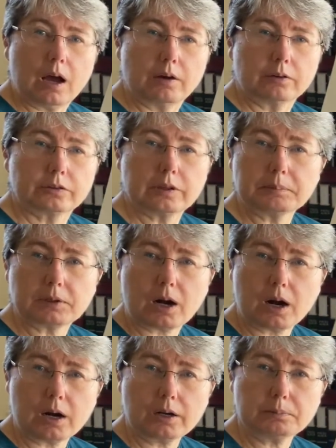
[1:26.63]
some
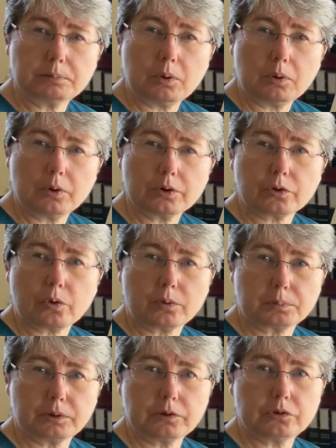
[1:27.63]
cardboard or
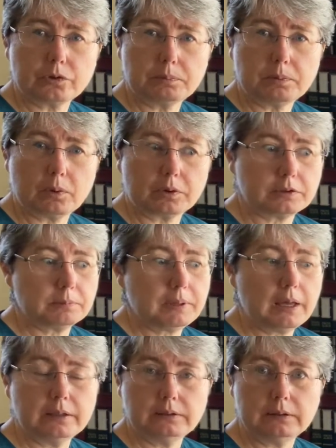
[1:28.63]
bristle board,
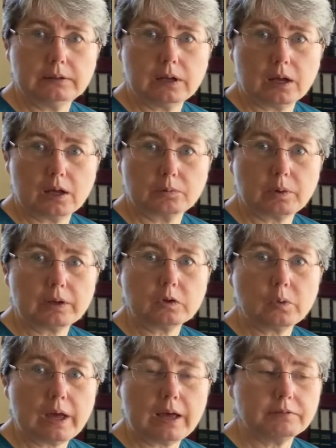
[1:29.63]
depending on what you
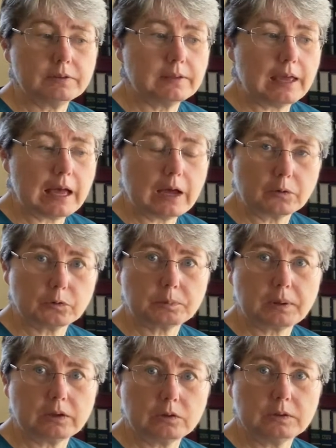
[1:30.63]
have in the house,
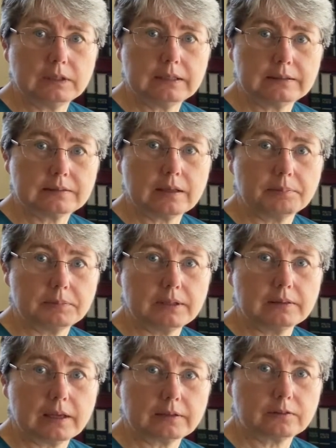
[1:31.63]
but you need something
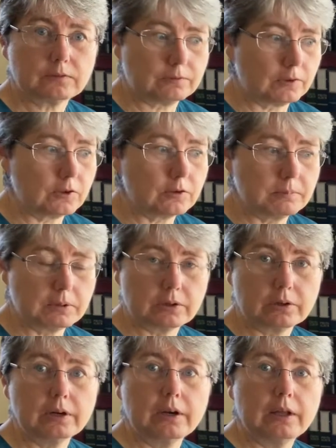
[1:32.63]
that's
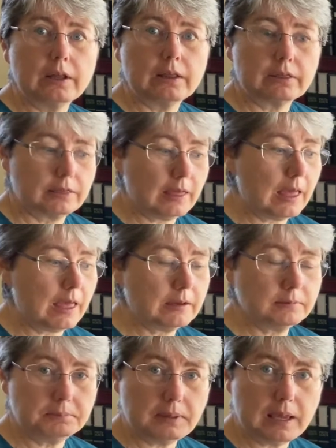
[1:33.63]
firmer
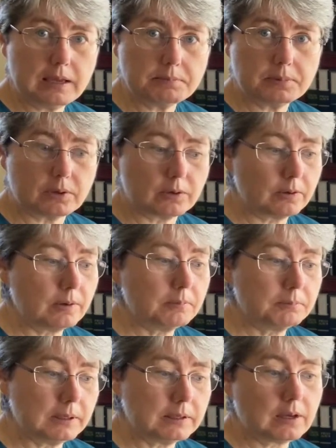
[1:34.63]
than paper
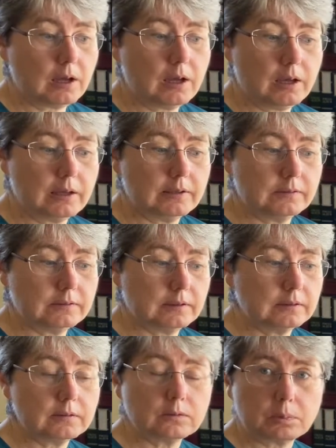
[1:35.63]
because
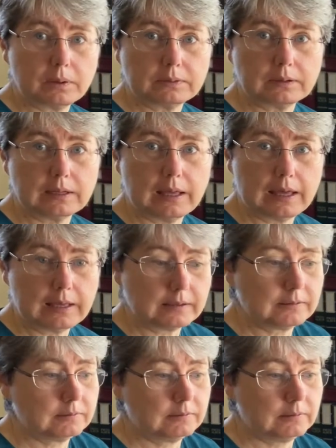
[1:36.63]
this is what the
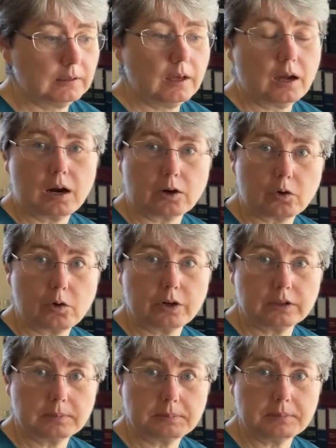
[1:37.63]
legs are going
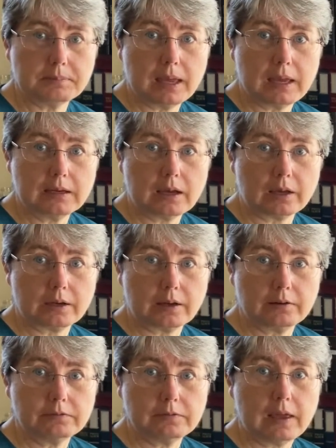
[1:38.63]
to be made out
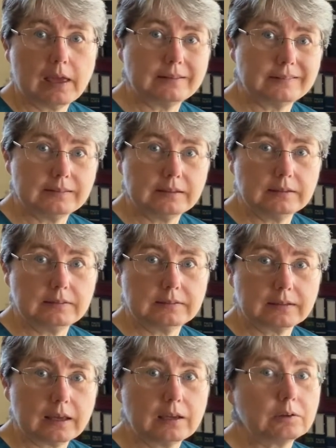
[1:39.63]
of. And since the
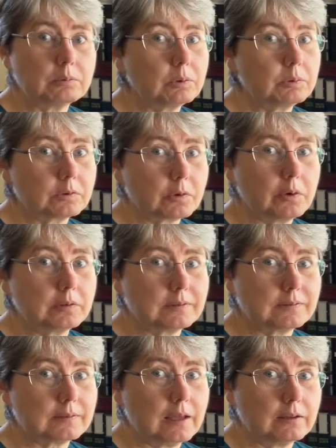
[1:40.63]
kangaroo is going to
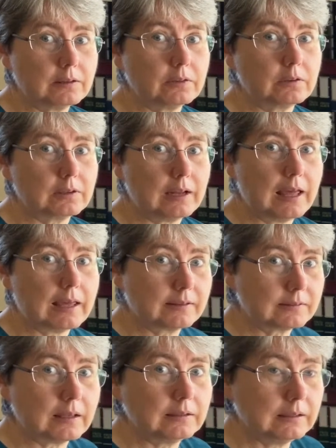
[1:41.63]
stand on their legs,
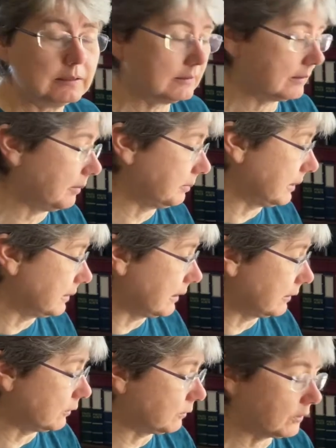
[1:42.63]
they need something
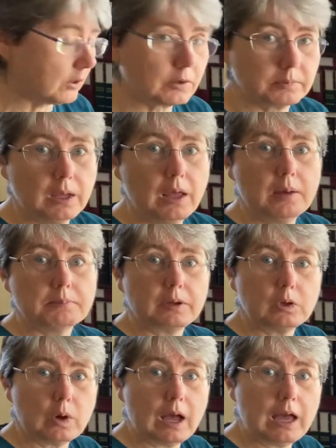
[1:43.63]
that's firm. But
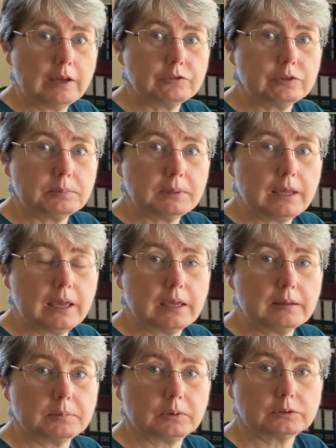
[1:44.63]
you have to be
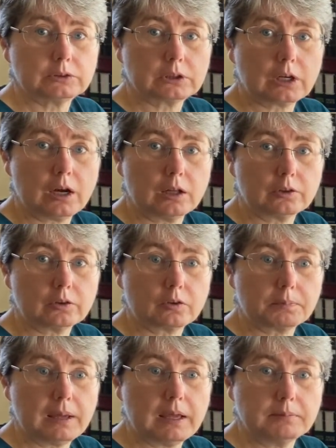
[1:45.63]
able to color or
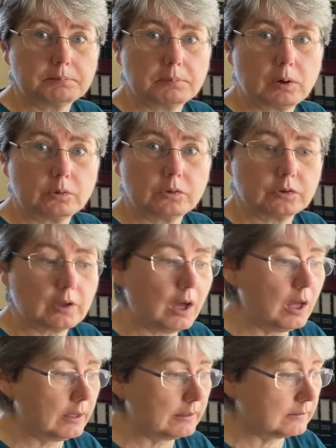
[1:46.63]
paint both
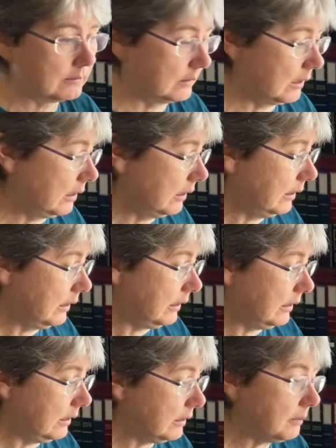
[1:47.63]
sides.
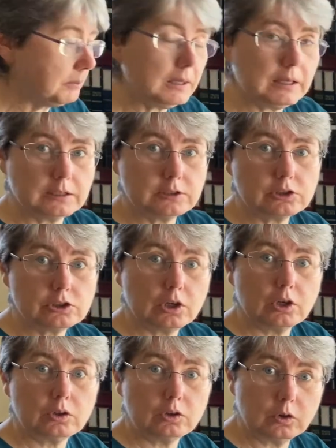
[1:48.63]
In a pinch,
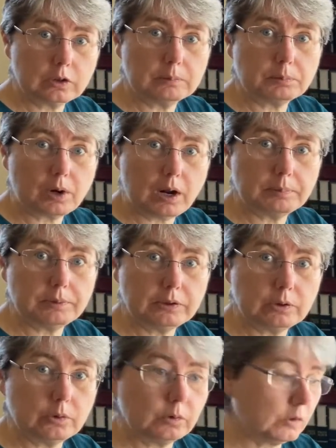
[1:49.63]
you can probably
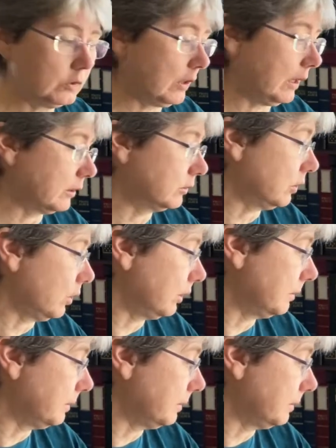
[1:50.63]
use a second toilet